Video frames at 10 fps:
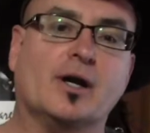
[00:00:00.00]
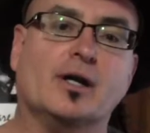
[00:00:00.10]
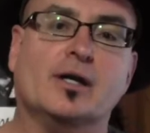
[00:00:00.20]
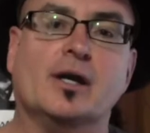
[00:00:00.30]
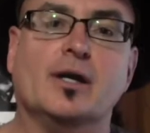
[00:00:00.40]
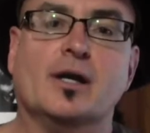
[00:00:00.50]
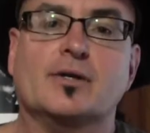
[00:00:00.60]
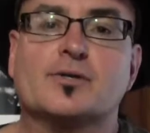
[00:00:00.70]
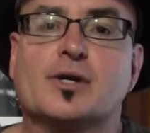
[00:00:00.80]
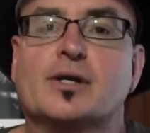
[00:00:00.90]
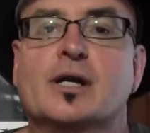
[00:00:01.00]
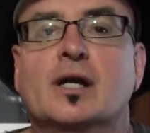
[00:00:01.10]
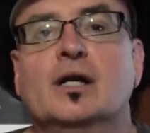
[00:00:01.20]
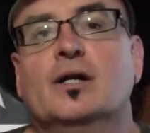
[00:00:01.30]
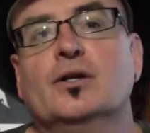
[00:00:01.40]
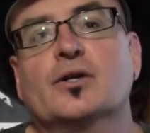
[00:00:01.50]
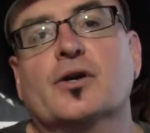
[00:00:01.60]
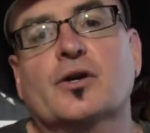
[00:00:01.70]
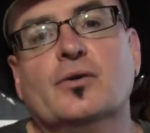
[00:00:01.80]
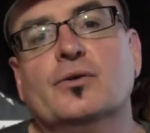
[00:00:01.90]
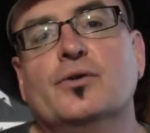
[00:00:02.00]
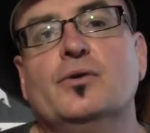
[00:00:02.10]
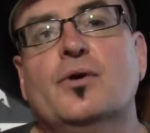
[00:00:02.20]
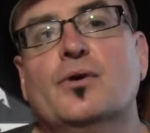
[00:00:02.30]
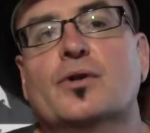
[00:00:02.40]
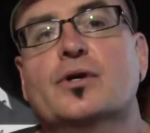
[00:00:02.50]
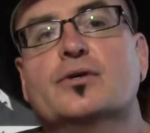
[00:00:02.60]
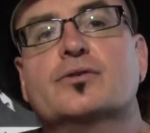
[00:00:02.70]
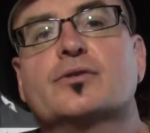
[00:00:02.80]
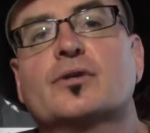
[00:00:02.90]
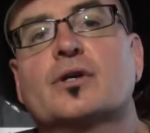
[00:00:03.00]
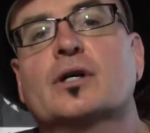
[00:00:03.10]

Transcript: night and said, look, you're going through all this